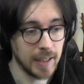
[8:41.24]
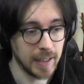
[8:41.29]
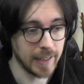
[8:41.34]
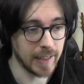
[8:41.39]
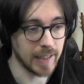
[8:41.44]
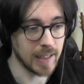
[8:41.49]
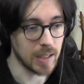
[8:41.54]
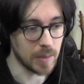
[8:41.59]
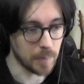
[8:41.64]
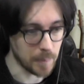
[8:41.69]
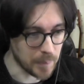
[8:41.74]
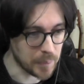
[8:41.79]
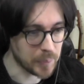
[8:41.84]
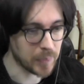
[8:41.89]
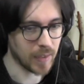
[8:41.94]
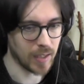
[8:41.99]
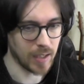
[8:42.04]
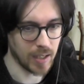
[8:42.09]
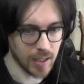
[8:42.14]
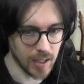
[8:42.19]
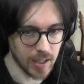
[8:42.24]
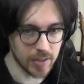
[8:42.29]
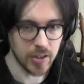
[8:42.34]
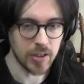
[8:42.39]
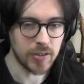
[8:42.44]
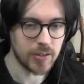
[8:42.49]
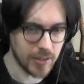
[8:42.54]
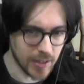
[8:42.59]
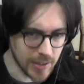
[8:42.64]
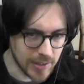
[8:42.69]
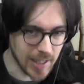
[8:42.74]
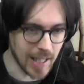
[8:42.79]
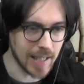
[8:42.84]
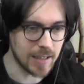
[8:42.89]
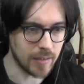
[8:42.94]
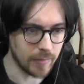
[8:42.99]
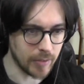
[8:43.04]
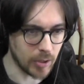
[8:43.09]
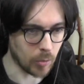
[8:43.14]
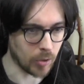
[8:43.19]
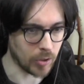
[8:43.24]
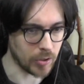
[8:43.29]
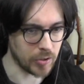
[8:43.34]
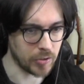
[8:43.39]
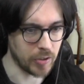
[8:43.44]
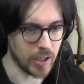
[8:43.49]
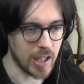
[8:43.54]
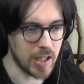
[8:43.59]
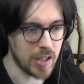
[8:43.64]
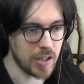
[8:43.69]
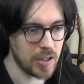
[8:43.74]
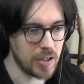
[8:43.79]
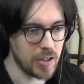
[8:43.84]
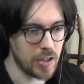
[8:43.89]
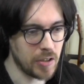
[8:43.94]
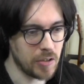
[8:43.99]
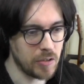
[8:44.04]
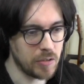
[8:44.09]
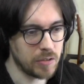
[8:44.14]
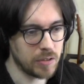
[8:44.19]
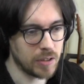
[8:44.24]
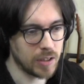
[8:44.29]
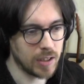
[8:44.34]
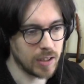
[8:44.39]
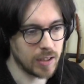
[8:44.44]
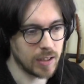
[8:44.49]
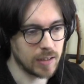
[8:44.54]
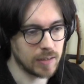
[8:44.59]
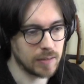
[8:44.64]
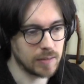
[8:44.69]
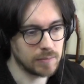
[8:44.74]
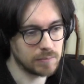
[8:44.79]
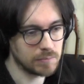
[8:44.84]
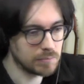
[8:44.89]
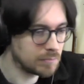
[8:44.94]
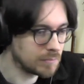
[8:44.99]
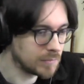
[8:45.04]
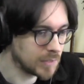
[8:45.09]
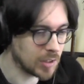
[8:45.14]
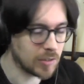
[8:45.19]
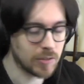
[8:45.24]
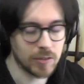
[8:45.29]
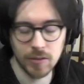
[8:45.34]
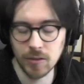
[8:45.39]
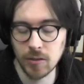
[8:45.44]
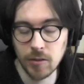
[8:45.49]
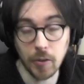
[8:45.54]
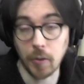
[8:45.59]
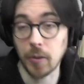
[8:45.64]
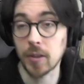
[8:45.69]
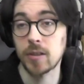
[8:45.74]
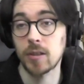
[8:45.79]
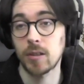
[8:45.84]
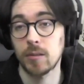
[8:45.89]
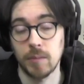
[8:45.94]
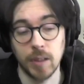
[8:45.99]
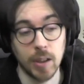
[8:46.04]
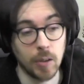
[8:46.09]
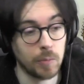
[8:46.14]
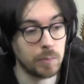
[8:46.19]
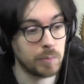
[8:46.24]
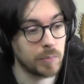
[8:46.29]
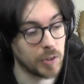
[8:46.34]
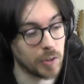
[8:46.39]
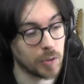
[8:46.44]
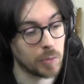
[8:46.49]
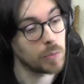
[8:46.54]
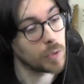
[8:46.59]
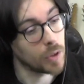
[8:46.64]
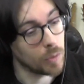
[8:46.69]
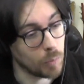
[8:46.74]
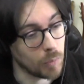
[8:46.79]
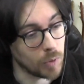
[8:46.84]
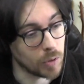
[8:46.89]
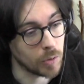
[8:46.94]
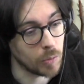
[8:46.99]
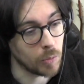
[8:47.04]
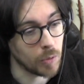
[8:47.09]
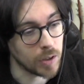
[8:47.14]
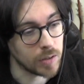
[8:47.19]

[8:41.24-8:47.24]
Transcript: It's just the sense of the orchestration, you know, just thoughts, you know, so we'll go